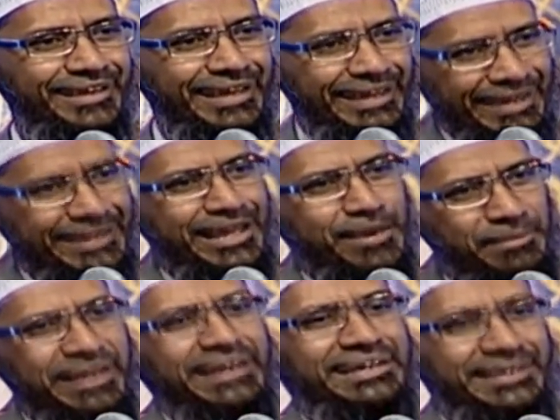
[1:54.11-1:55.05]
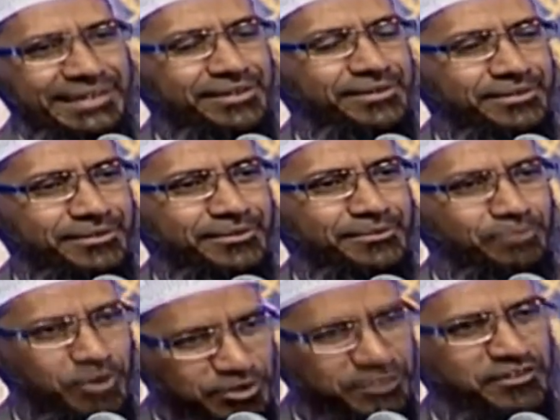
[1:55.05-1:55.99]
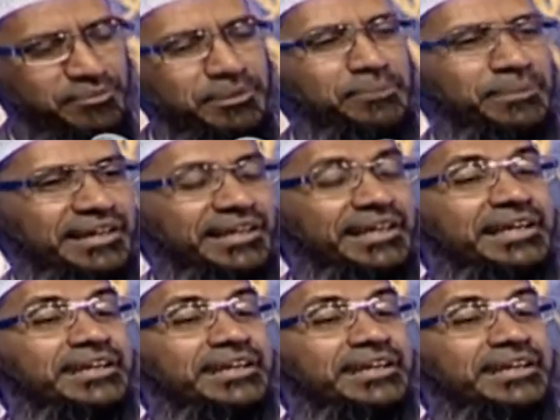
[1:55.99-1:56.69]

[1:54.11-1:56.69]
in India mainly, most of the people,